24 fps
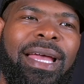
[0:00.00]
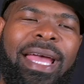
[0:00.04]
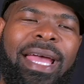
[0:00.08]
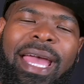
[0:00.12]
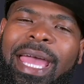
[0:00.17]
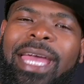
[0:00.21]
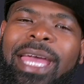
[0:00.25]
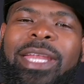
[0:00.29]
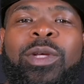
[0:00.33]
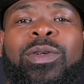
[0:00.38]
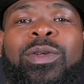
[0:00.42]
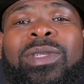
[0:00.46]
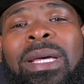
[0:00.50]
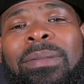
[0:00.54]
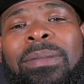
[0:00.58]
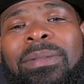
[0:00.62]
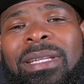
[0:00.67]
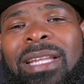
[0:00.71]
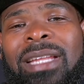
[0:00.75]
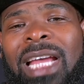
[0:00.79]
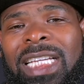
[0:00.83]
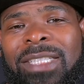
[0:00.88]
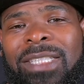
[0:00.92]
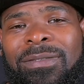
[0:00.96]
do something
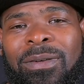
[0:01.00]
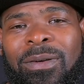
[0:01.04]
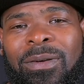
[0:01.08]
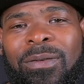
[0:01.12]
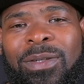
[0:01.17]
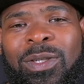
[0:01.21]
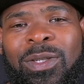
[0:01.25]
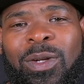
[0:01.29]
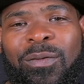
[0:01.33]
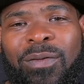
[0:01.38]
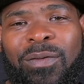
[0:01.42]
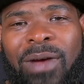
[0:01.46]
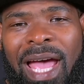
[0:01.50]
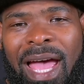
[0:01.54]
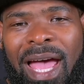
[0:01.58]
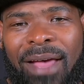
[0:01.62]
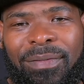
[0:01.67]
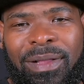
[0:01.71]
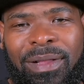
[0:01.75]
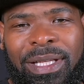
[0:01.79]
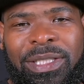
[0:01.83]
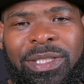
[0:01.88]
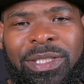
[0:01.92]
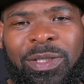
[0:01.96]
nice for
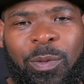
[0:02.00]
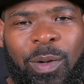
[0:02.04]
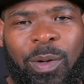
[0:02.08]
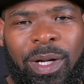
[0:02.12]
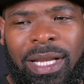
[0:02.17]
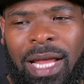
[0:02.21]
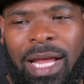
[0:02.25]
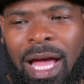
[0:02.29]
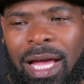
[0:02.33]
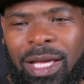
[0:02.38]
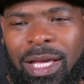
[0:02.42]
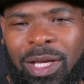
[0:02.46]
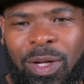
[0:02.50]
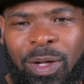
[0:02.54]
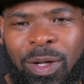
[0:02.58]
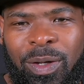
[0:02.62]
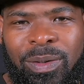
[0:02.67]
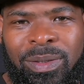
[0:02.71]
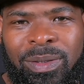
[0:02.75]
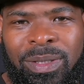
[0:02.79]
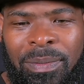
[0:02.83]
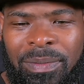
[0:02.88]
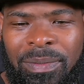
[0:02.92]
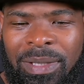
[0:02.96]
athletes or whatnot,
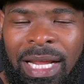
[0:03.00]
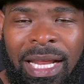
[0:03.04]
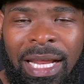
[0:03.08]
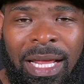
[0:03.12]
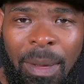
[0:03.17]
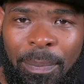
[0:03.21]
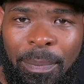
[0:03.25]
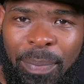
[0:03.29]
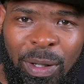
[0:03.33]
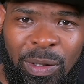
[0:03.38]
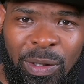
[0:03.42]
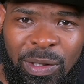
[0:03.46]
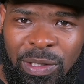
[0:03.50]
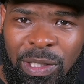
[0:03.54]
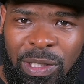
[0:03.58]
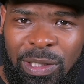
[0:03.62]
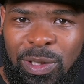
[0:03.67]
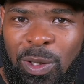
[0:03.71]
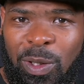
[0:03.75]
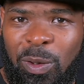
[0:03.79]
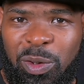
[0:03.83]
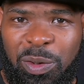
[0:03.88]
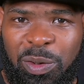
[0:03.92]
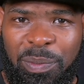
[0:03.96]
something that they can post on their
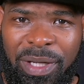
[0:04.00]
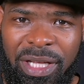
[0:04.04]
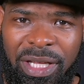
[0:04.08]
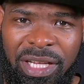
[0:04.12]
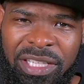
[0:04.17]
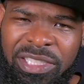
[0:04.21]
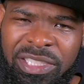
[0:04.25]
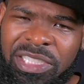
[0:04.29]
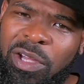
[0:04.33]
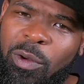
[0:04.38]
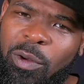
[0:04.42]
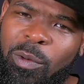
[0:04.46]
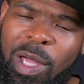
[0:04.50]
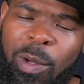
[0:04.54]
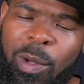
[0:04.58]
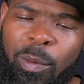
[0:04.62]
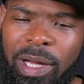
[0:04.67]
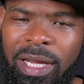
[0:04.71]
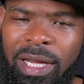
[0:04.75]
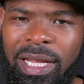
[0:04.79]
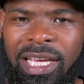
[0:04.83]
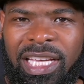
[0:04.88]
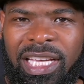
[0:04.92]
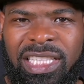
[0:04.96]
social media. It's a great way
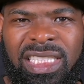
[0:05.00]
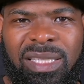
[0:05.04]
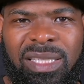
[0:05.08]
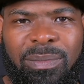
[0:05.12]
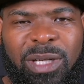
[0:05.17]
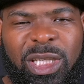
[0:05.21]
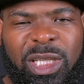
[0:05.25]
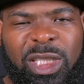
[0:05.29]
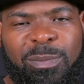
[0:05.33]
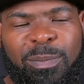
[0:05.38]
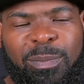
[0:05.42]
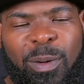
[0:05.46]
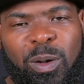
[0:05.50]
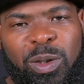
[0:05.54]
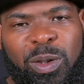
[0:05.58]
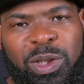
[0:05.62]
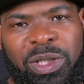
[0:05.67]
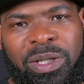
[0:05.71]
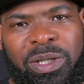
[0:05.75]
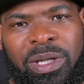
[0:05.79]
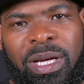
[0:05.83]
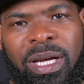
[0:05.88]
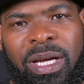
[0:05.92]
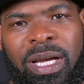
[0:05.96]
to get some
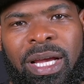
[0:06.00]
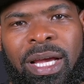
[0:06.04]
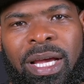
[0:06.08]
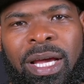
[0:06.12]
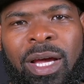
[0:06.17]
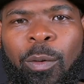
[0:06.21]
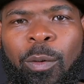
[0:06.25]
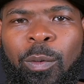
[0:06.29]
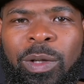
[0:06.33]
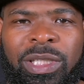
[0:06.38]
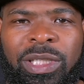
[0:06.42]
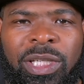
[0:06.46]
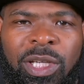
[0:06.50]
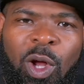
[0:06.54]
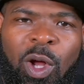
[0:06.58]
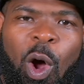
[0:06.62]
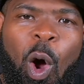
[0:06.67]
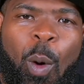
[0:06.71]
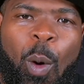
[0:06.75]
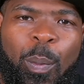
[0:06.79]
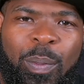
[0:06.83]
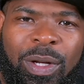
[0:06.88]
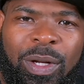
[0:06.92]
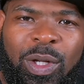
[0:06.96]
exposure, which can
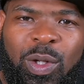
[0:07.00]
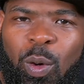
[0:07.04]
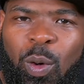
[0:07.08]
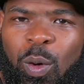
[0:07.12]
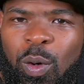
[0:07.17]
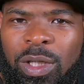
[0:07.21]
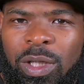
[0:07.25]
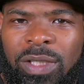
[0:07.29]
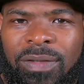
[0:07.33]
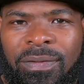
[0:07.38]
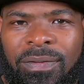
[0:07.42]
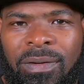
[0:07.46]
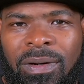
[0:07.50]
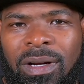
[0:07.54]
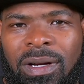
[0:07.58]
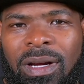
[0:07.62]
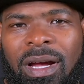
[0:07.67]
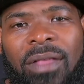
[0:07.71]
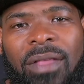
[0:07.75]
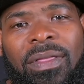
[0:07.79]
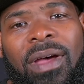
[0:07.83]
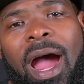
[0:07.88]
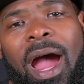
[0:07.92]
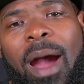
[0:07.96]
open doors for
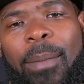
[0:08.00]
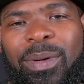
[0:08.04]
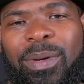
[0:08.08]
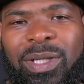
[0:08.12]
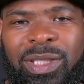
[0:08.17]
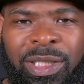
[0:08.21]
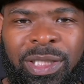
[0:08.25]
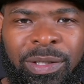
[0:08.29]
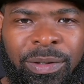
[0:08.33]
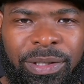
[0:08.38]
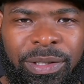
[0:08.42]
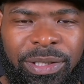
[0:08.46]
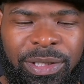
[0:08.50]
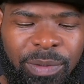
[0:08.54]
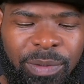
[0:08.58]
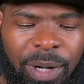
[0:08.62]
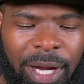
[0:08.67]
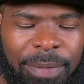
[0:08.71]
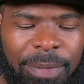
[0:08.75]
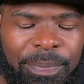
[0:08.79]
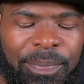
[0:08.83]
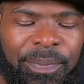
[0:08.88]
other opportunities, right?